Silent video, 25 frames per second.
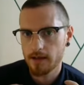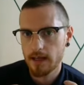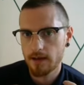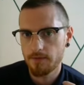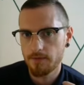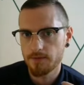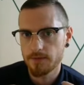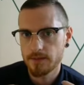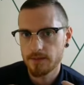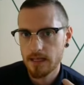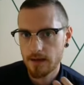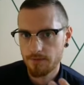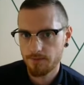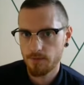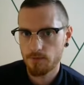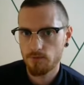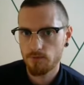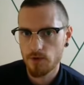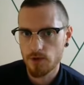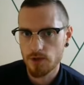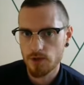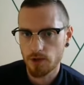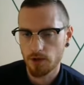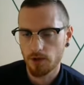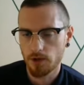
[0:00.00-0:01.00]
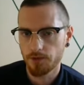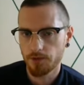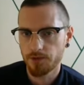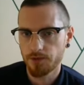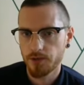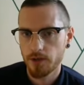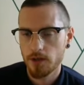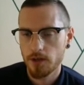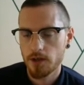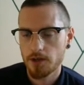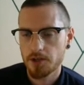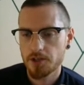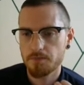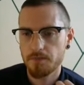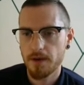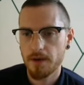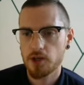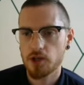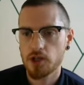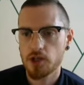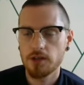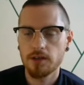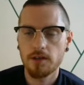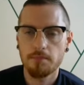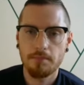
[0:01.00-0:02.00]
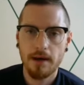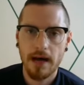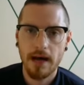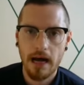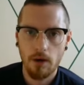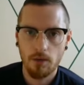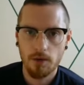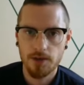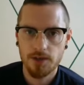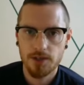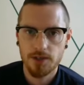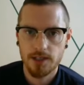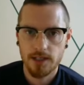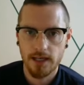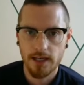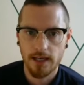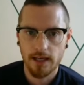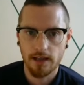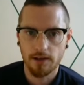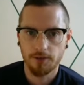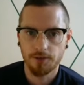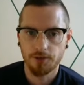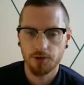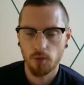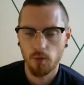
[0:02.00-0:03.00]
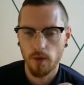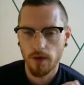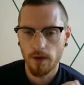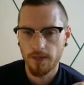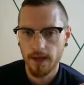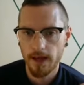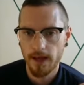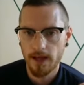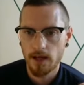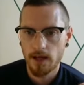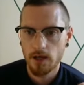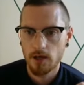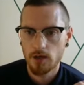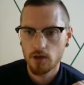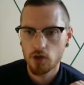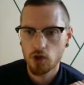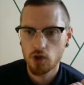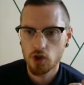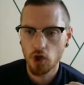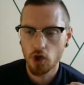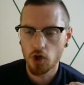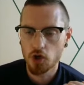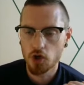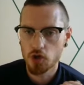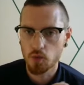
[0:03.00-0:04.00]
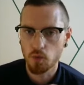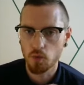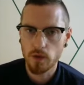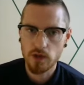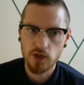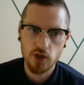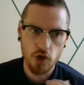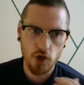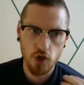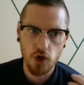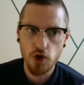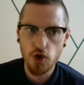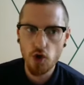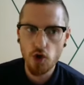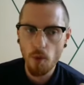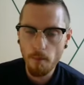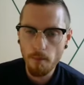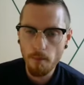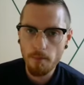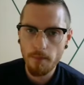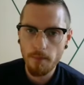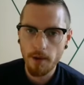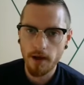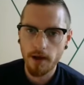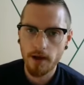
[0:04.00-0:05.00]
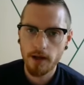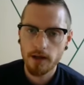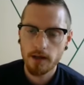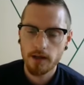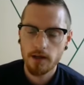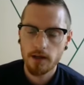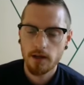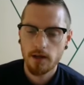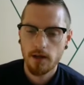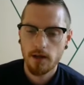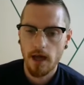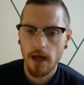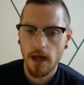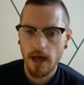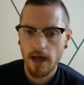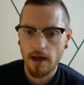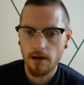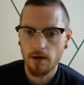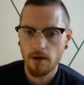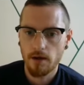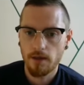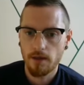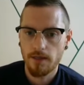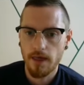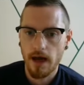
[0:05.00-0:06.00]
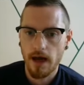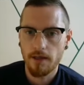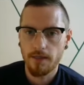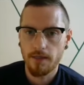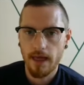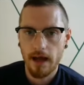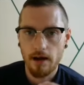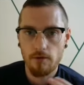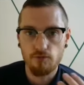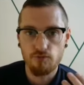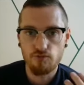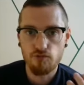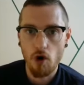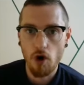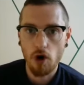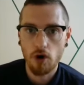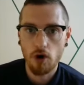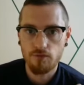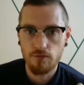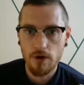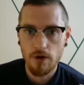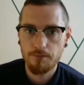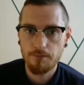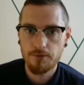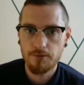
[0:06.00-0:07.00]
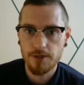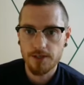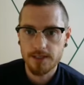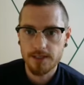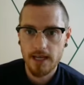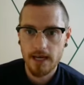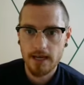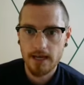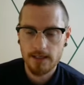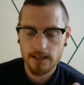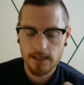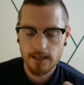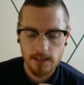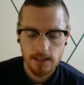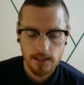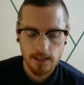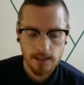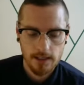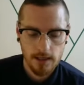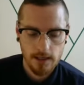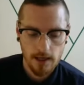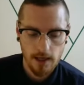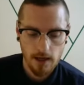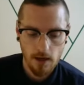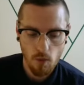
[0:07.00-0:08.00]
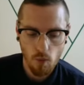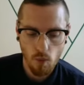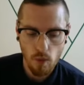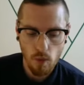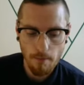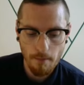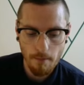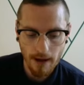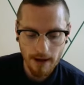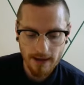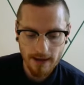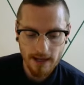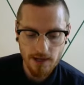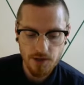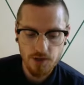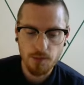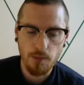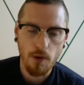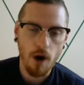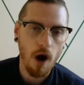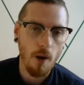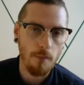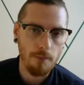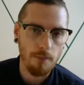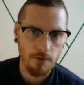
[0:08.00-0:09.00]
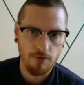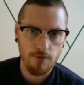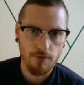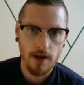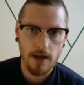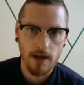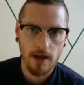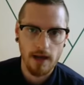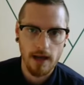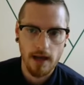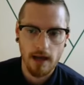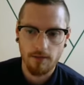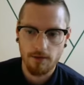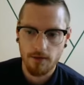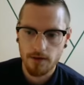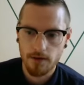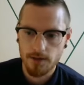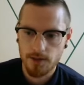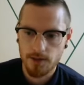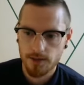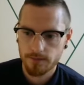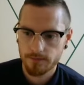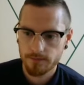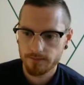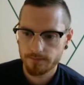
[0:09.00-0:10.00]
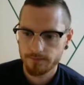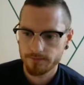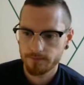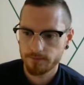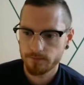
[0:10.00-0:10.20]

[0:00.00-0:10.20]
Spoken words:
give different results, especially in the power scale. So when they judge which number that rock represents, we might get some operator errors.